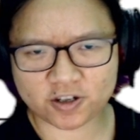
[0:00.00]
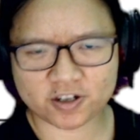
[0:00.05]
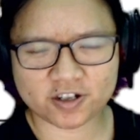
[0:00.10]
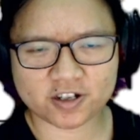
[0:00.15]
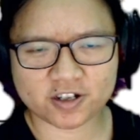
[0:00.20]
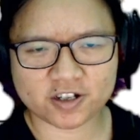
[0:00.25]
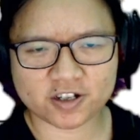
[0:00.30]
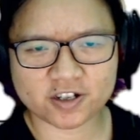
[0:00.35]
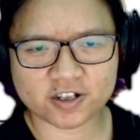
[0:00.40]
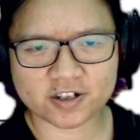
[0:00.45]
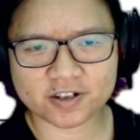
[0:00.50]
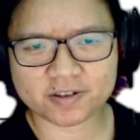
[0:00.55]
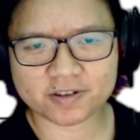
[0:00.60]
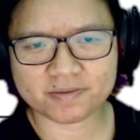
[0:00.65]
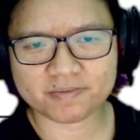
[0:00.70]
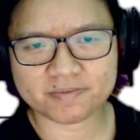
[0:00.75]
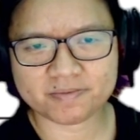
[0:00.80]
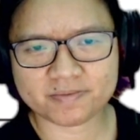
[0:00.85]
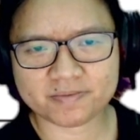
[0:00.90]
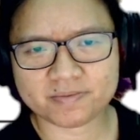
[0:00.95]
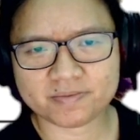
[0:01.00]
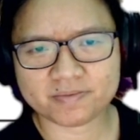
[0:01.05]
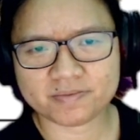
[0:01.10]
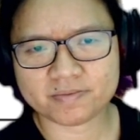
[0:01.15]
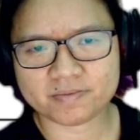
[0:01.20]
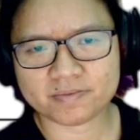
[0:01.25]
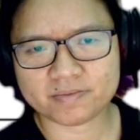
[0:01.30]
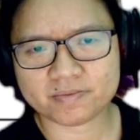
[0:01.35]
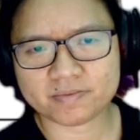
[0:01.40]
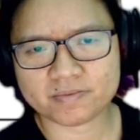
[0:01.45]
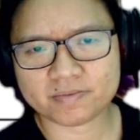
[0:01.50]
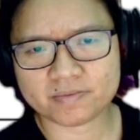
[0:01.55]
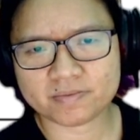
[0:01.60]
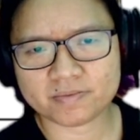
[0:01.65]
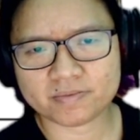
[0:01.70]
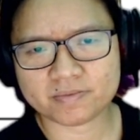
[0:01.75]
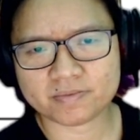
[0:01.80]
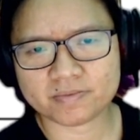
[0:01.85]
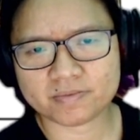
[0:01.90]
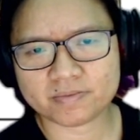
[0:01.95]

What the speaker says: No one is speaking in this clip.